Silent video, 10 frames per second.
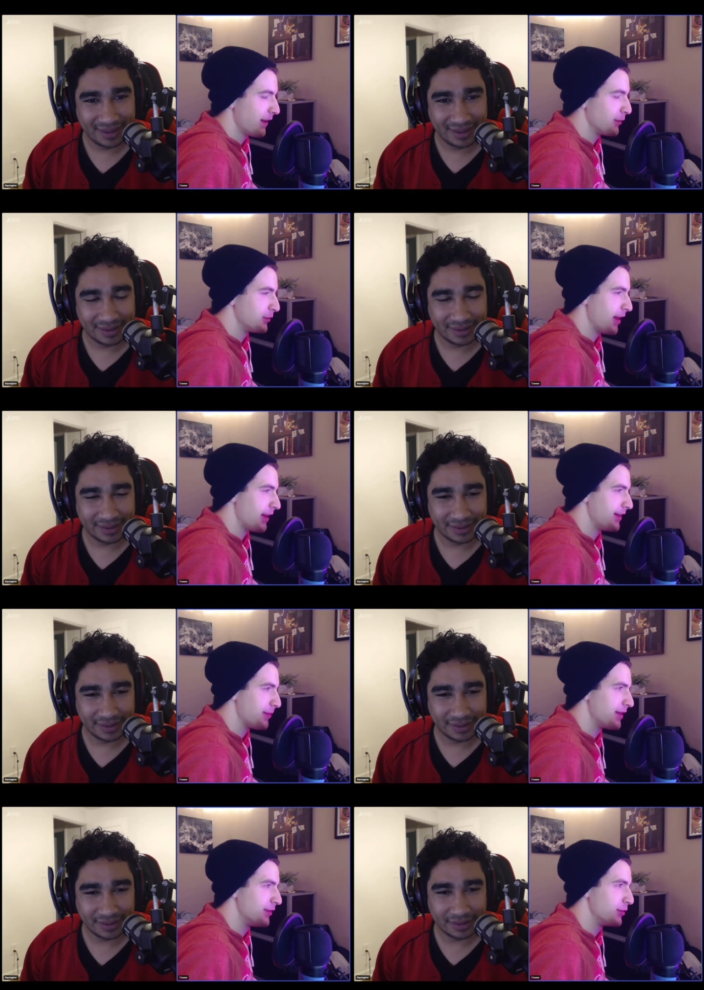Speaker 1: then it was
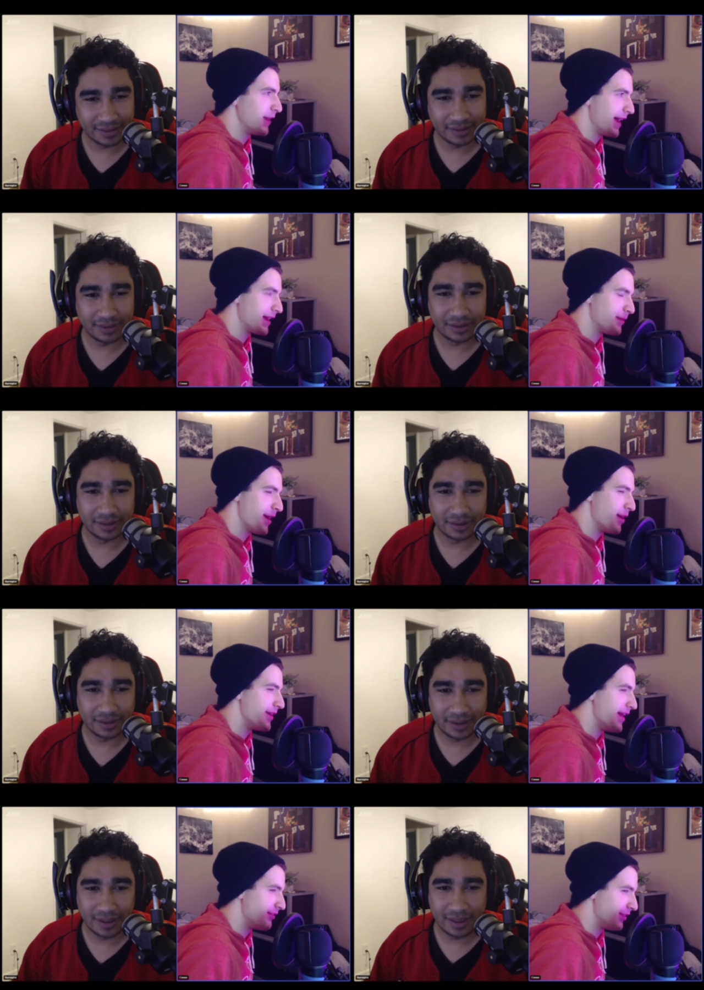adapted into an anime
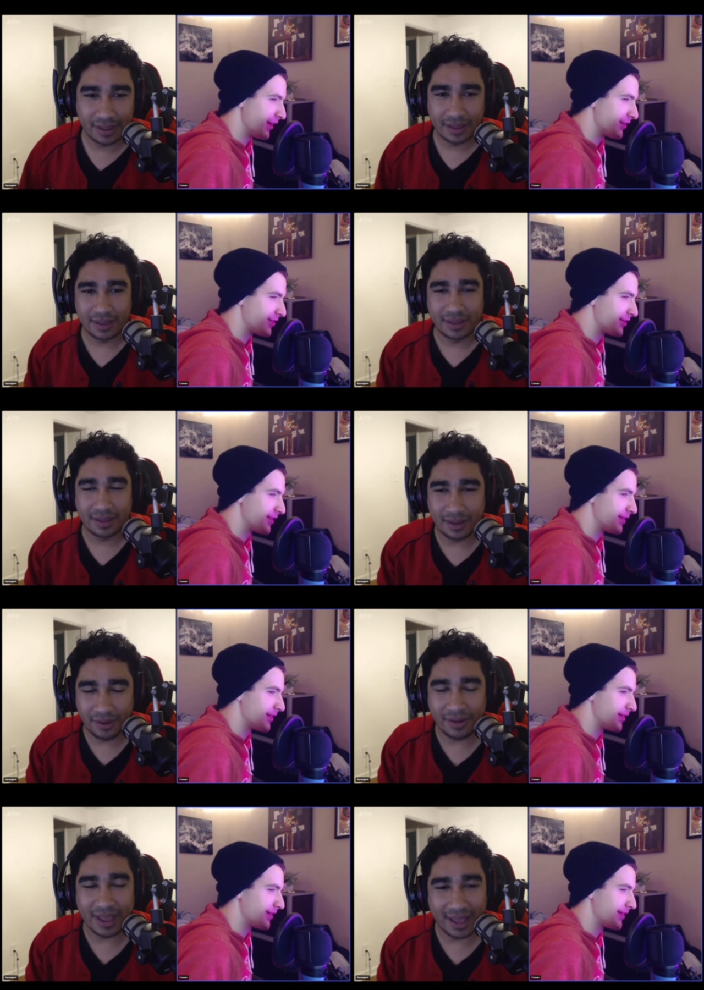on Netflix.
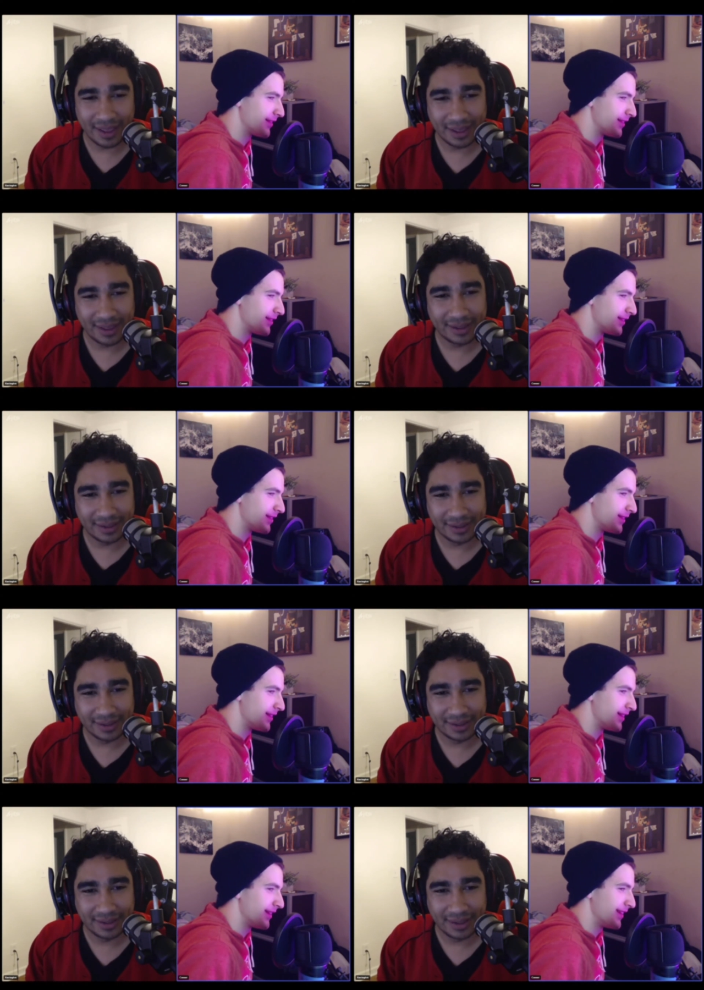Okay.
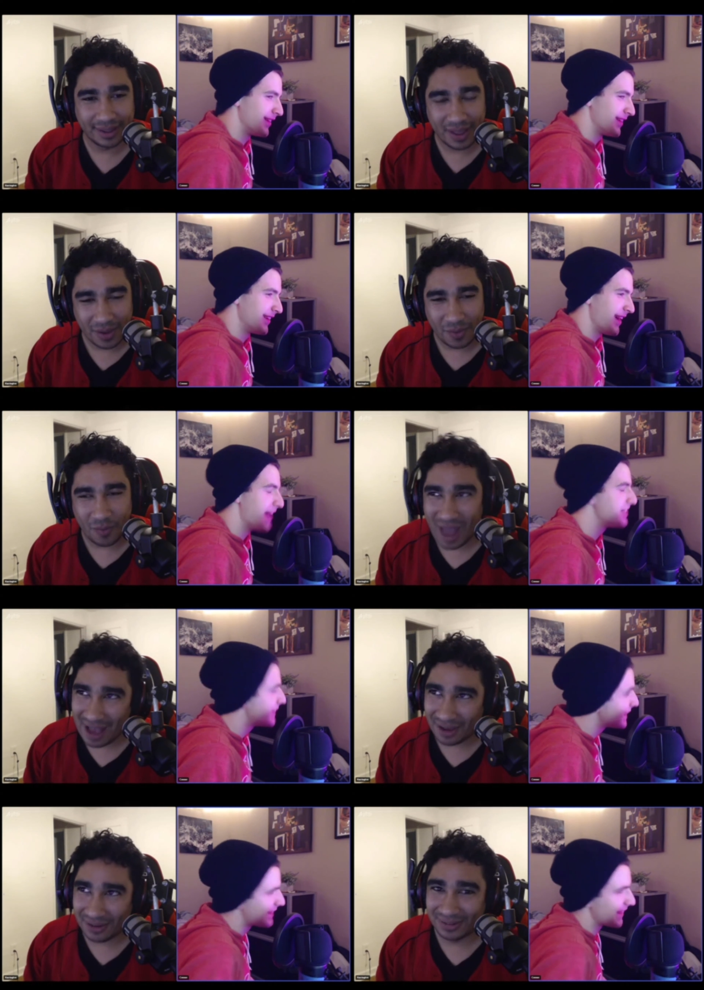Wow. I
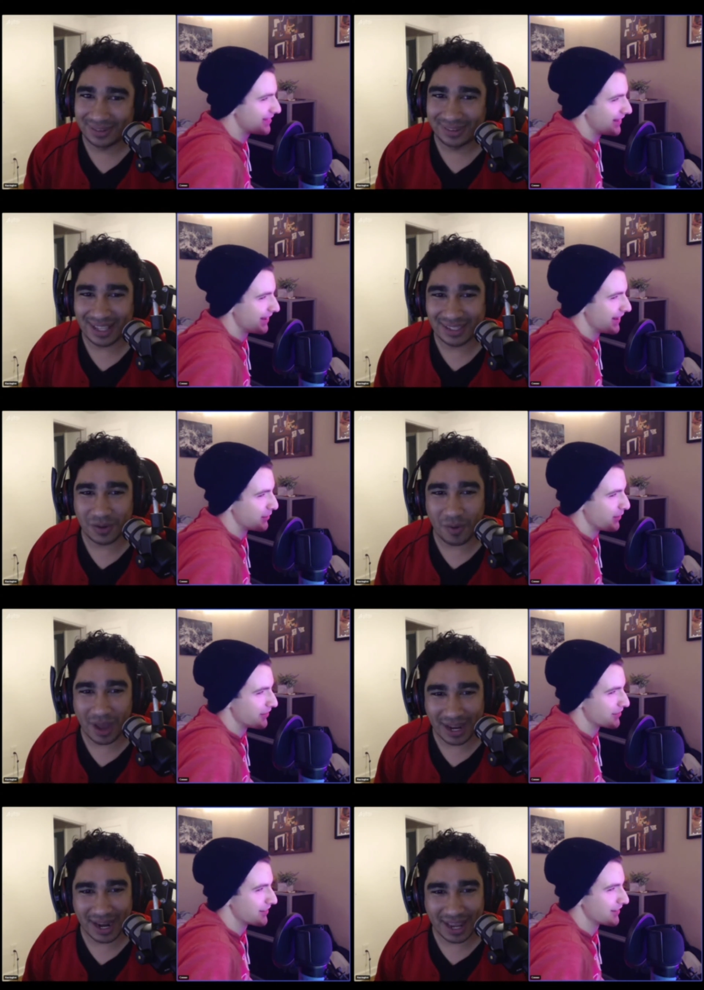think that's it. That's anyways.
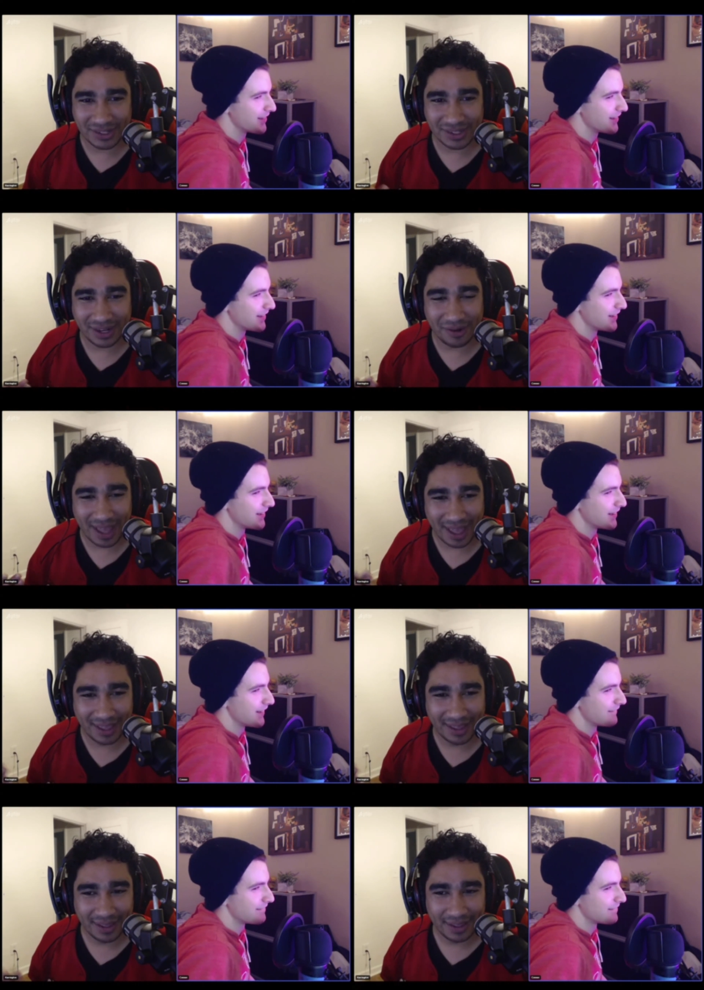quite a
Speaker 2: connection. Then okay.
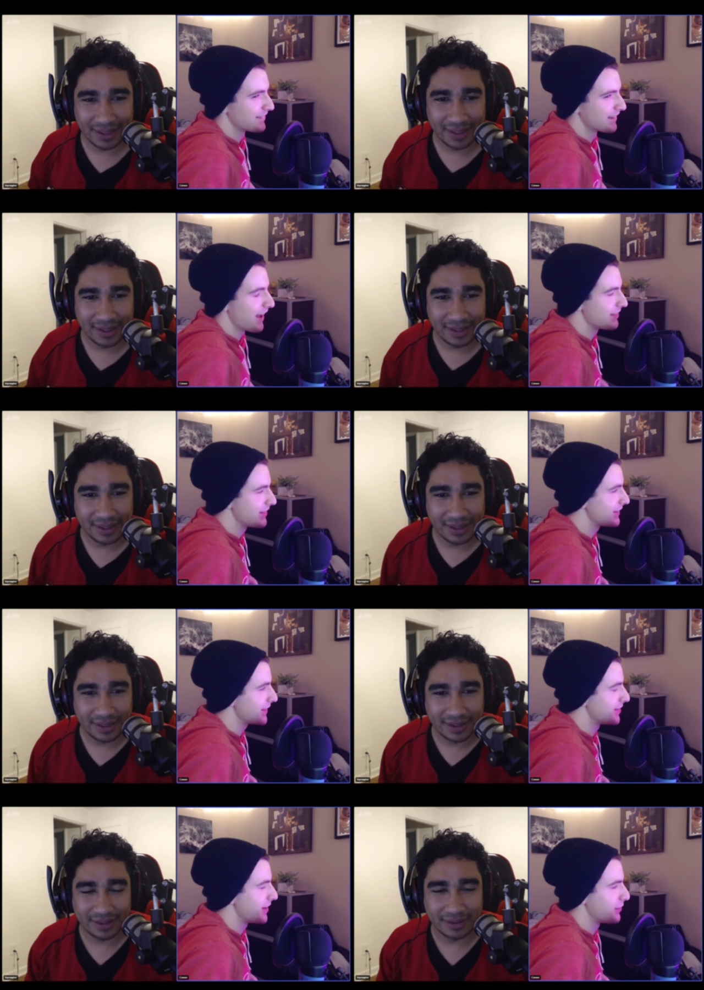
Speaker 1: I think
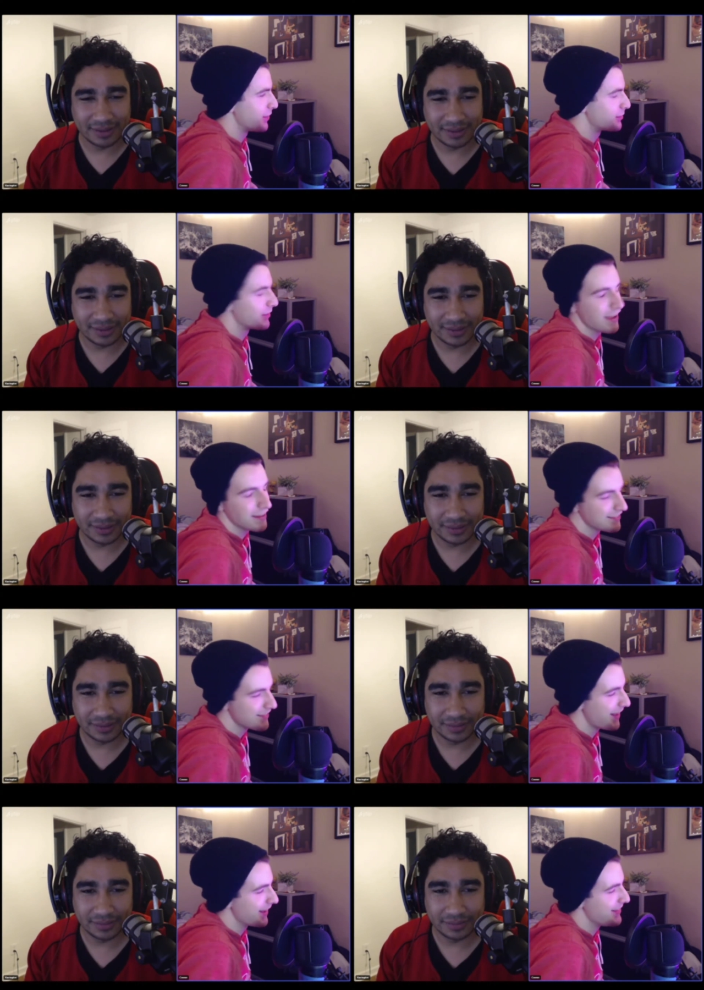that's it, anyways. But yeah, he's
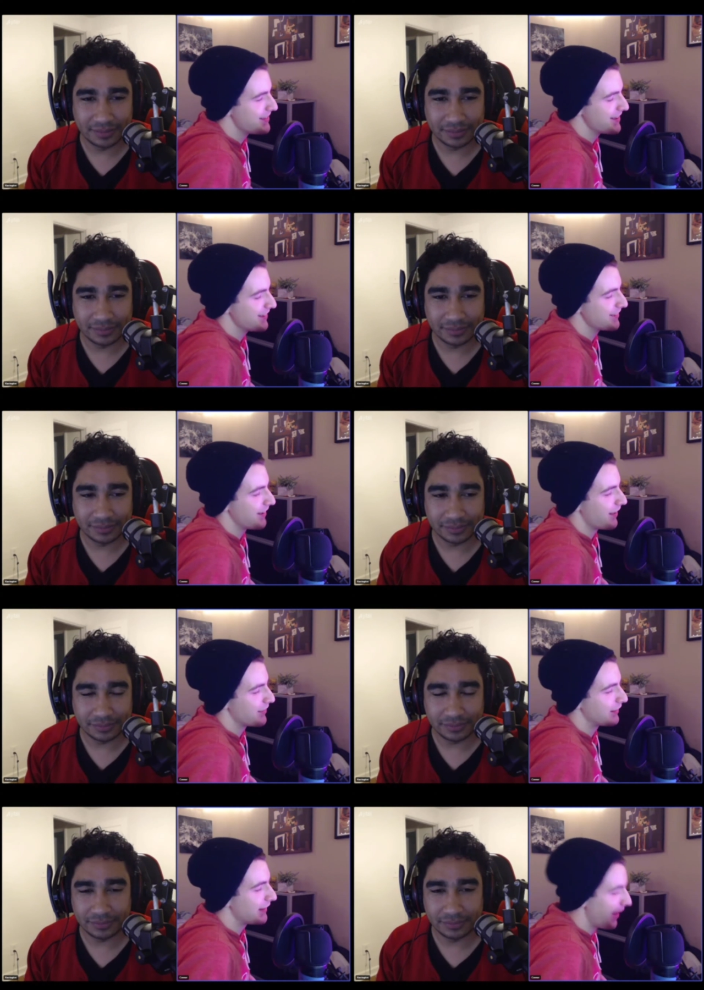in that. And then uh,
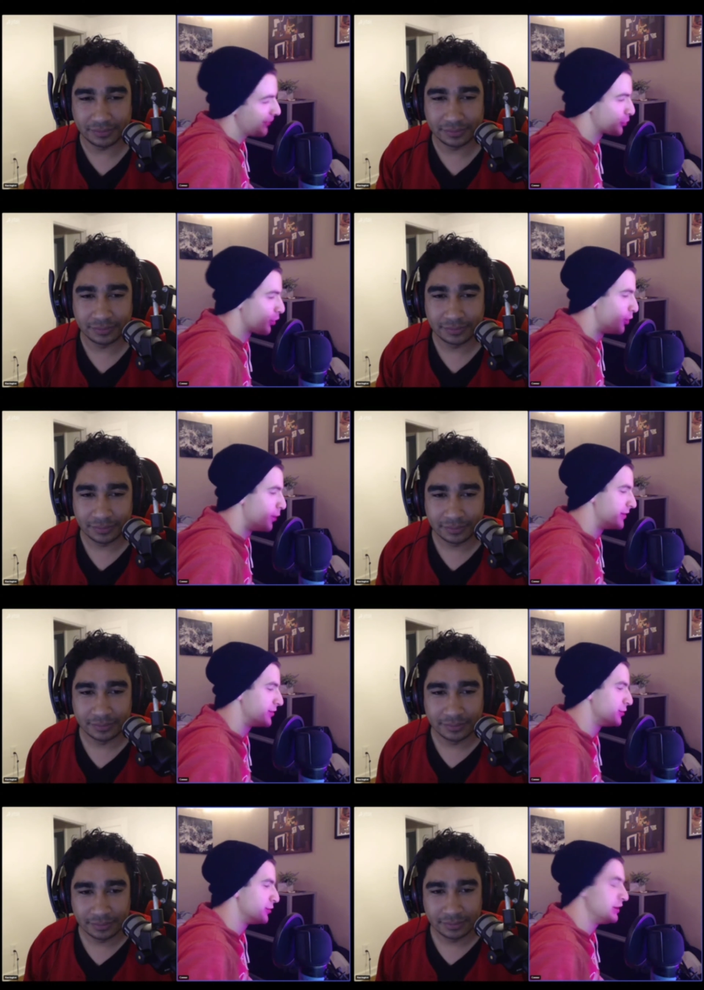the last role went
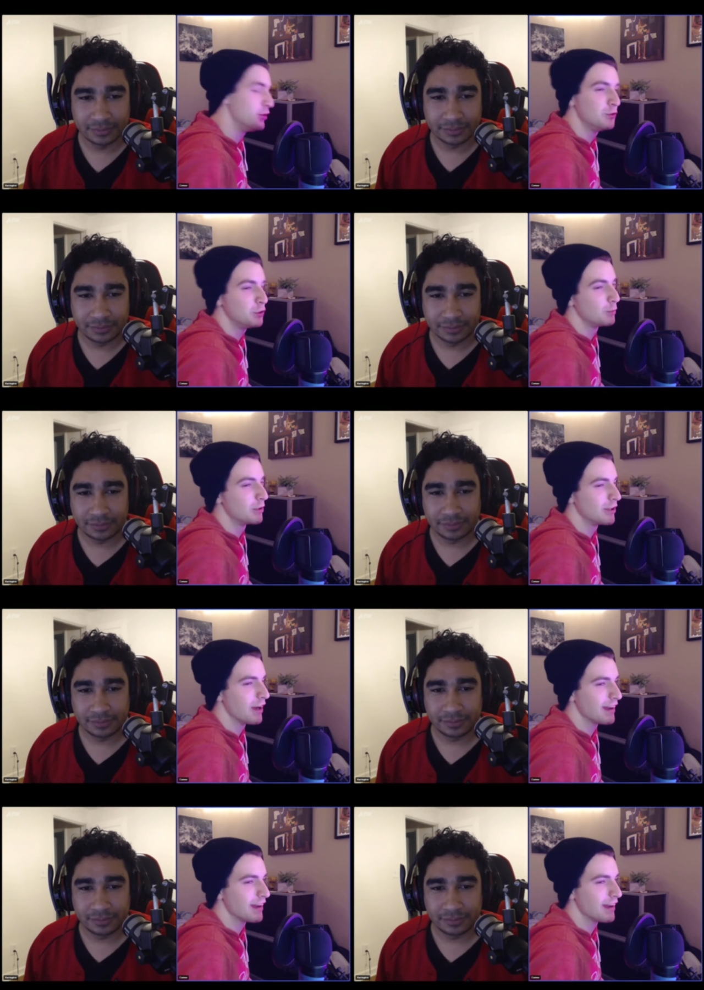to YouTuber